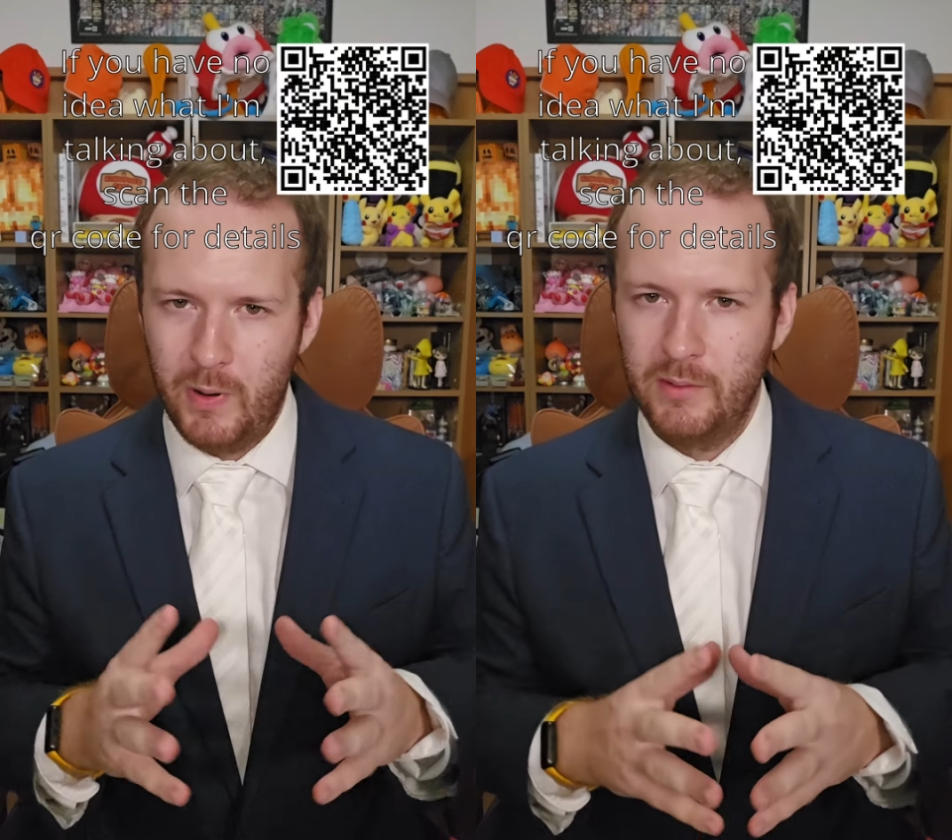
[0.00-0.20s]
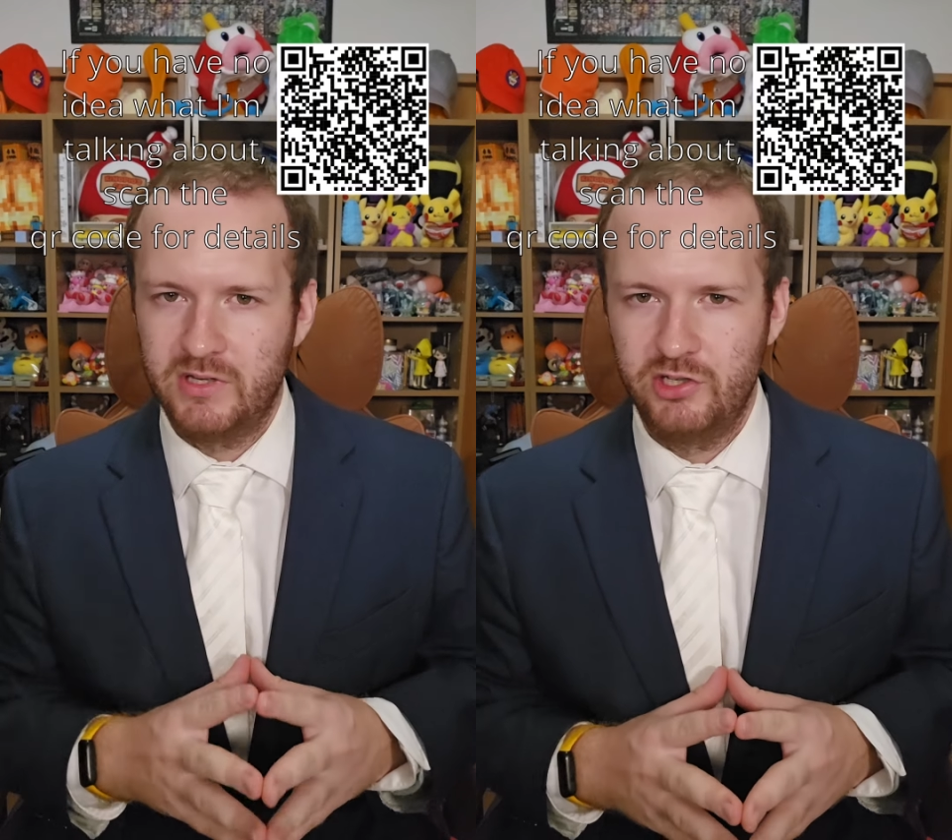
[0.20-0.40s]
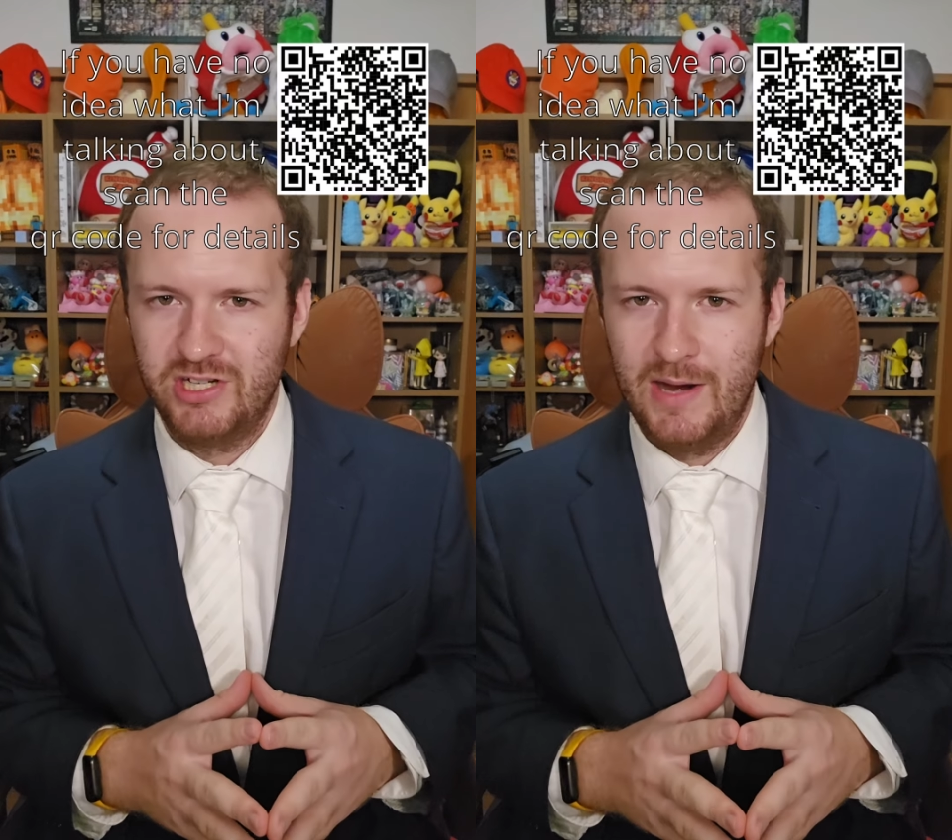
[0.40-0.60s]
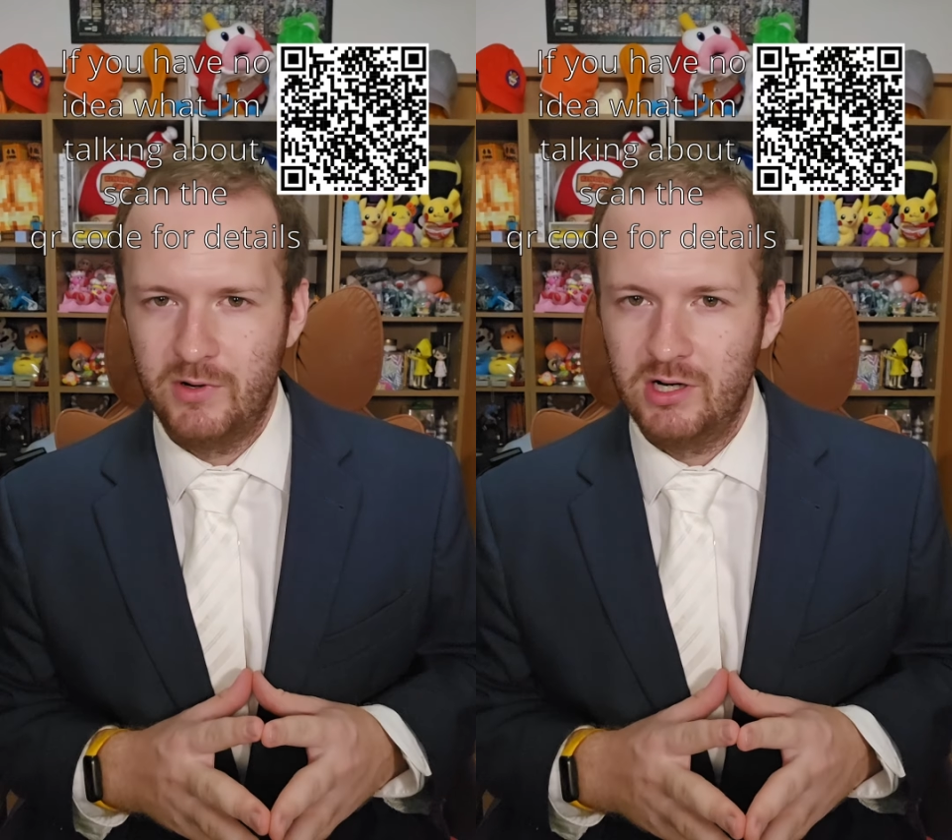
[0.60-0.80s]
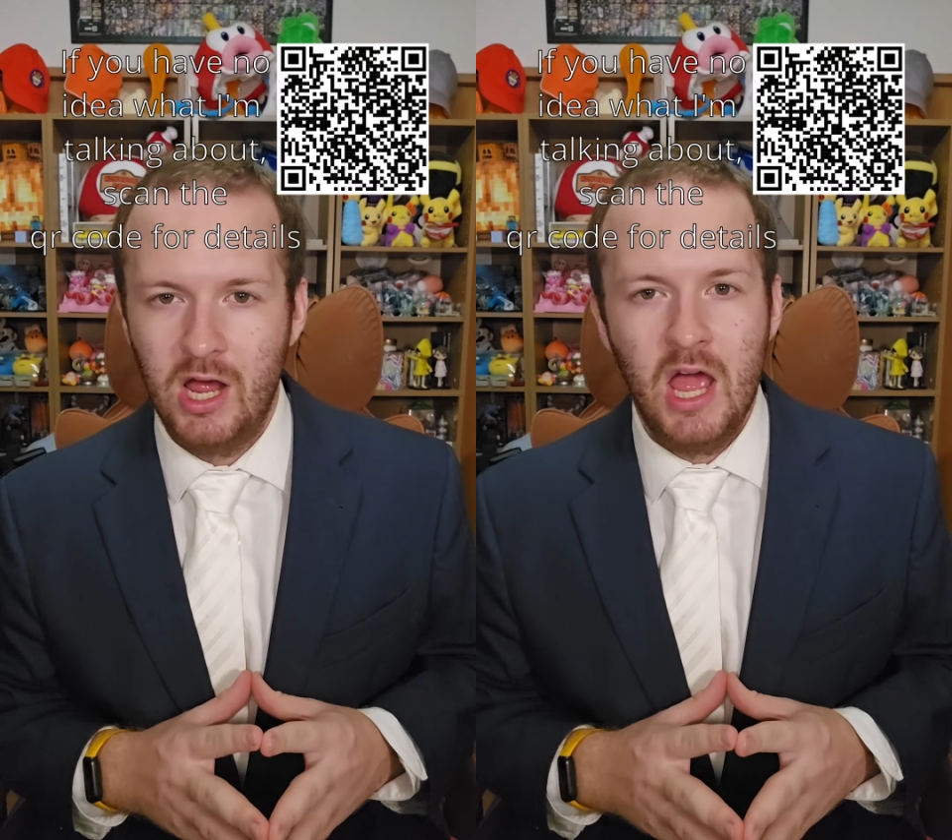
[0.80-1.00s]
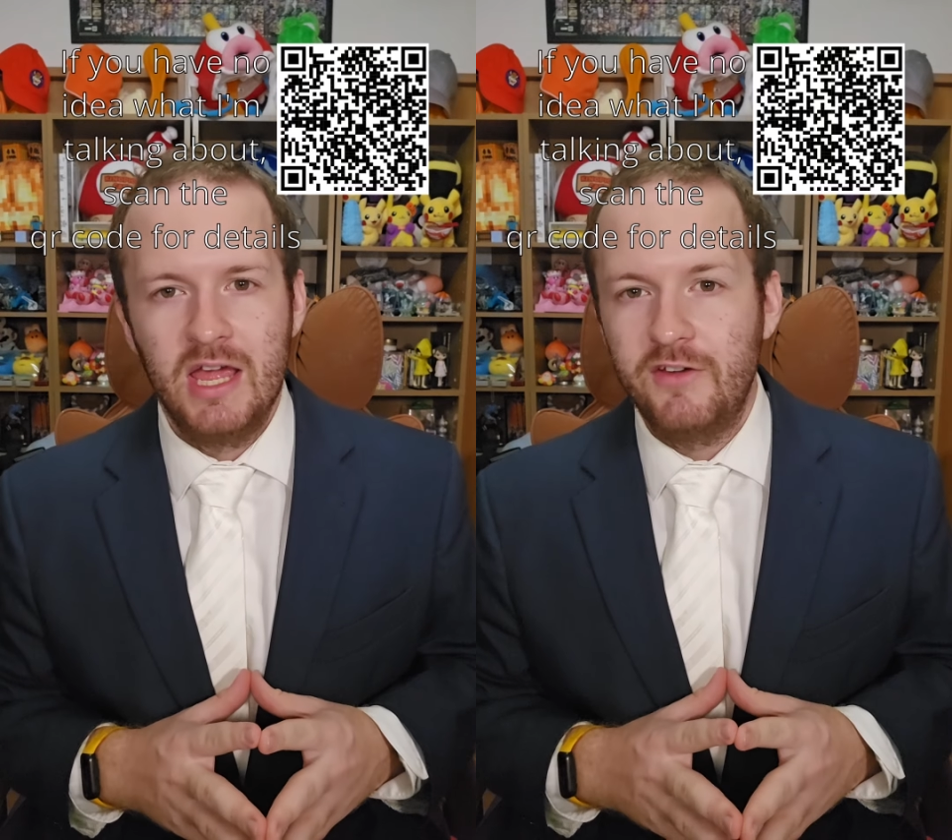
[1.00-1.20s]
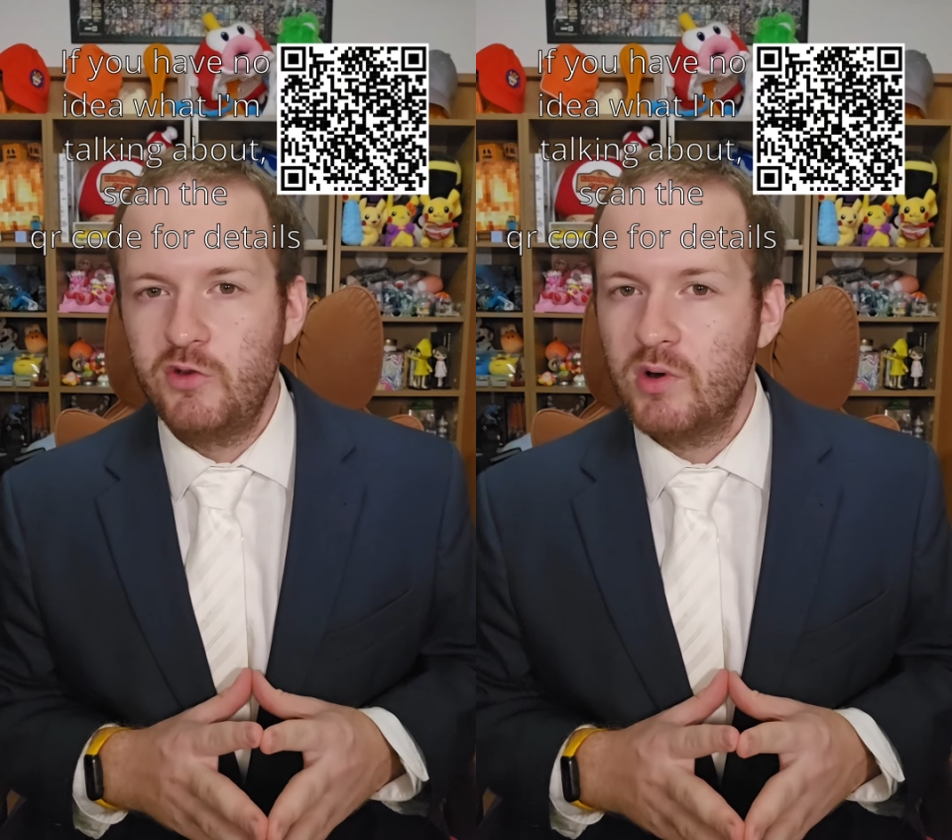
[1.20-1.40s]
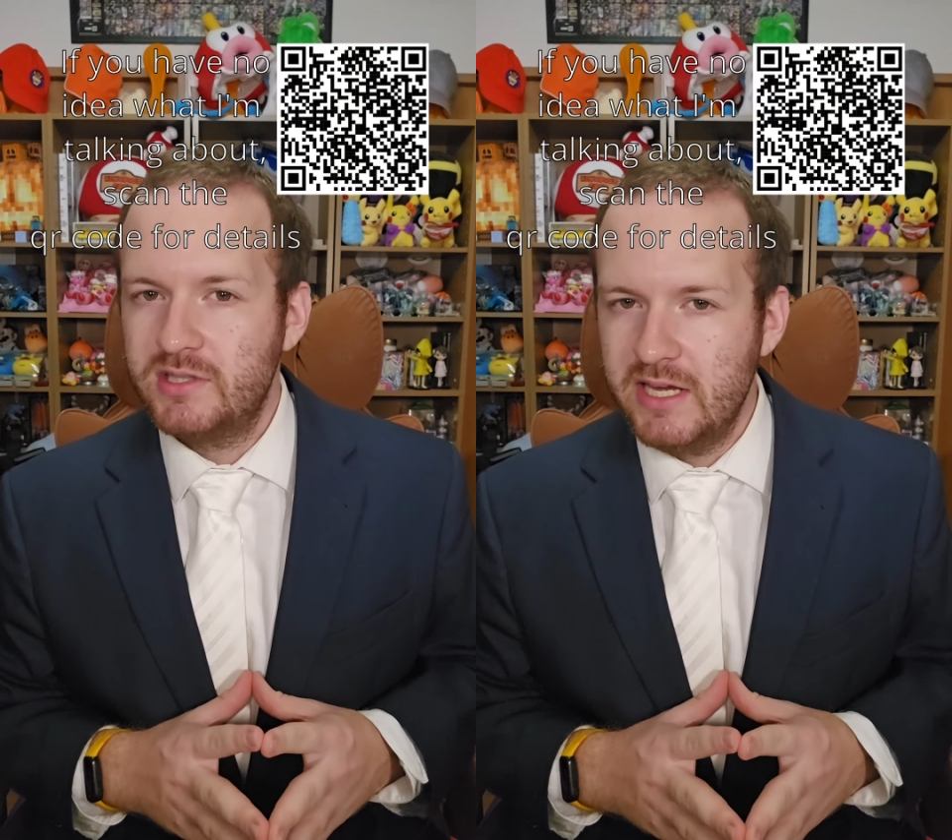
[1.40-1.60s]
Pumpkin Jammer. If
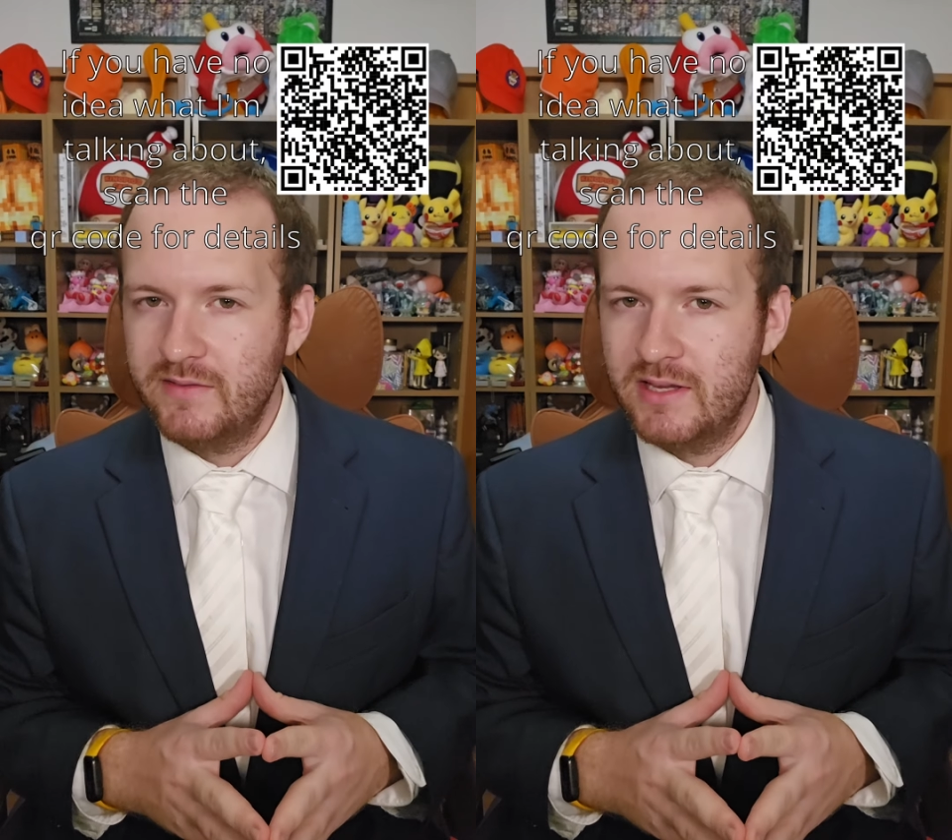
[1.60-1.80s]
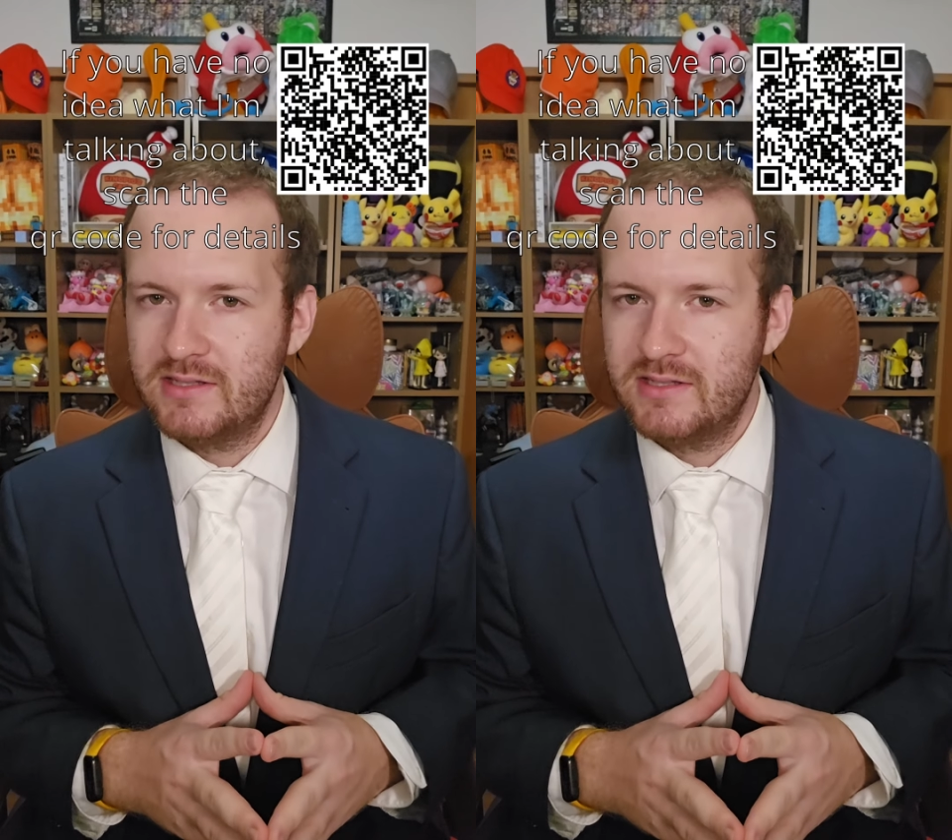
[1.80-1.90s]
you're seeing this,